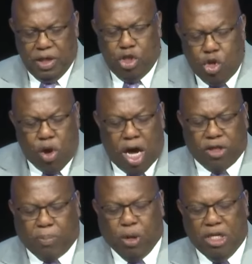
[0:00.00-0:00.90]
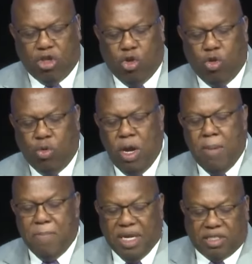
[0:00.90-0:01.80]
You are the preacher who
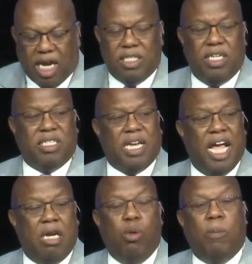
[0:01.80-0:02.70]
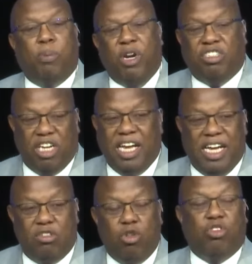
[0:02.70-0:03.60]
misunderstand what preaching
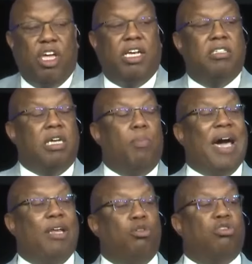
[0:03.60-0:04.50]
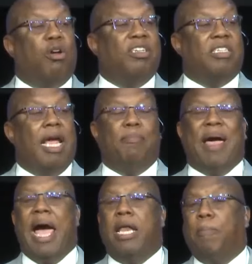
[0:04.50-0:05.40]
is. You think it's somebody who's going to stand
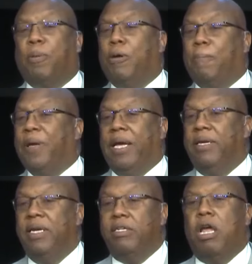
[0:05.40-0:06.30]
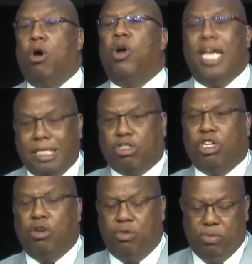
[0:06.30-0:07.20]
behind a pulpit. No, it's
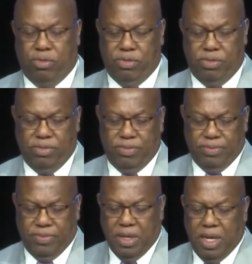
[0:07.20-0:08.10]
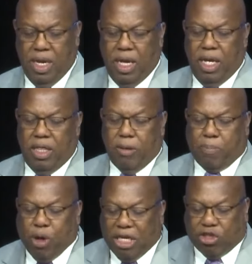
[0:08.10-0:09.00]
you. The
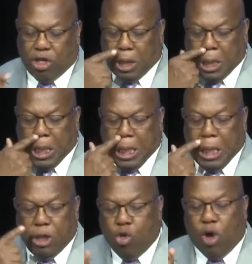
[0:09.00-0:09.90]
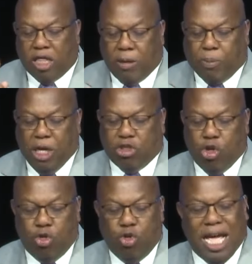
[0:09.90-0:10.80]
preacher, you are the preacher
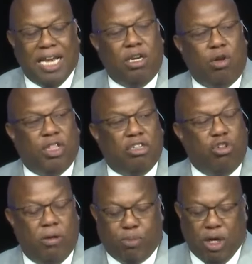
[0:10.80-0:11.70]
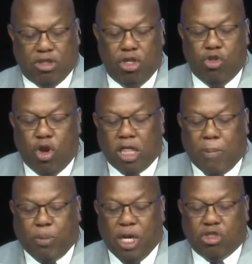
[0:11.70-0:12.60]
who do not know that you're a preacher. You are the
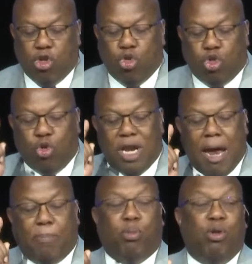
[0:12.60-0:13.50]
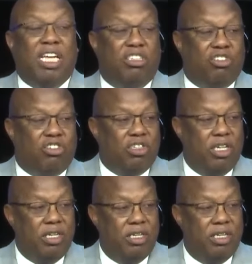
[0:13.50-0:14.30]
preacher who do not preach.